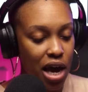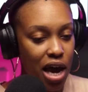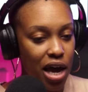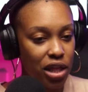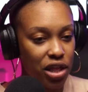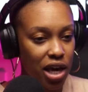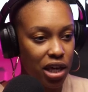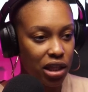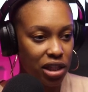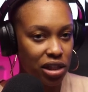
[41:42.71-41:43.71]
and
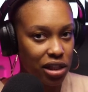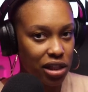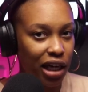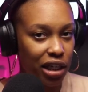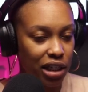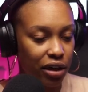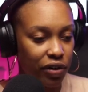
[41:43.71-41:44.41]
then the secondary